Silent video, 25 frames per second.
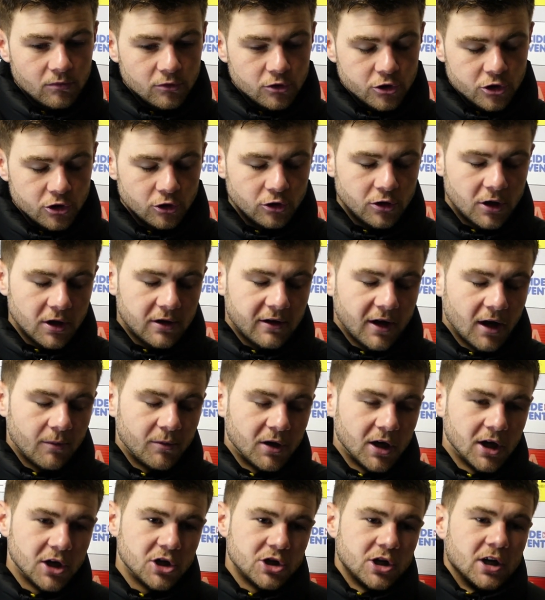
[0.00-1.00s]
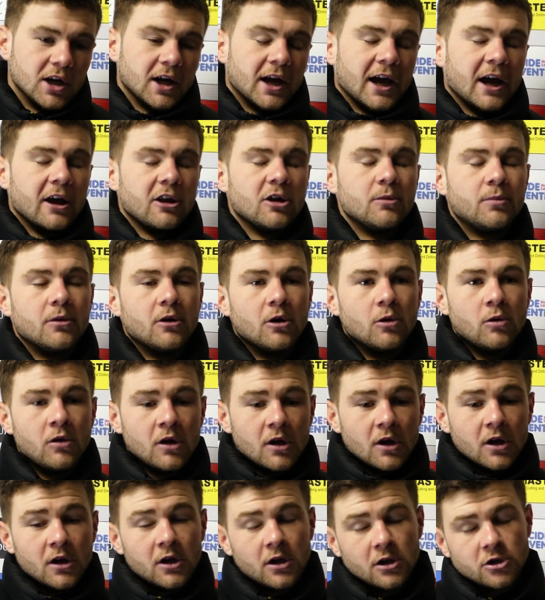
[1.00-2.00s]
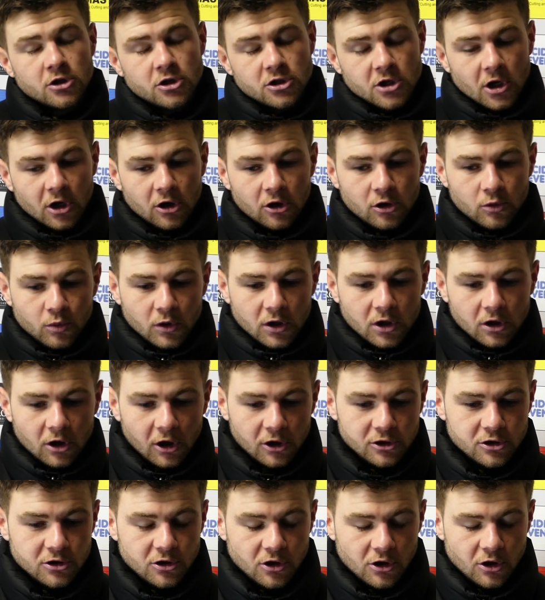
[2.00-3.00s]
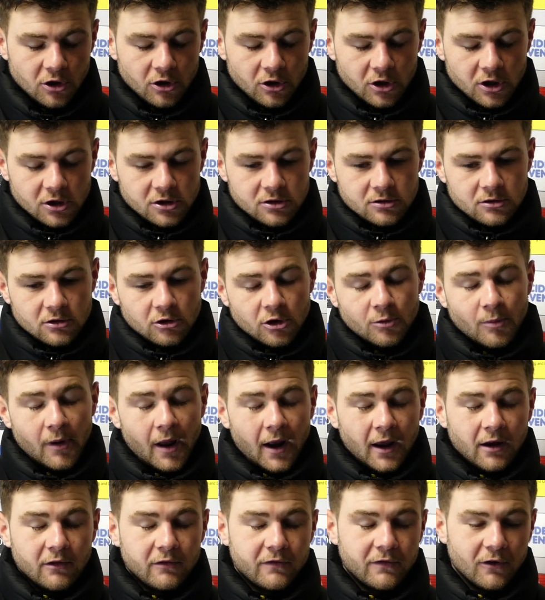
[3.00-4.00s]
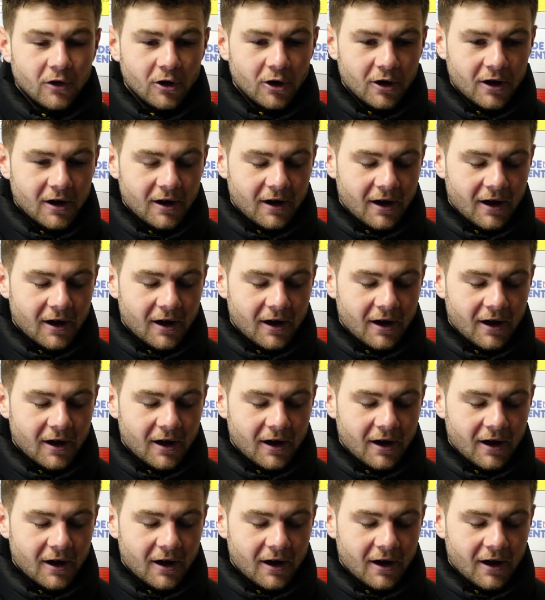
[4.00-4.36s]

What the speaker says: Showed determination to get the ball. Just a good wee touch through, and it's on my right foot.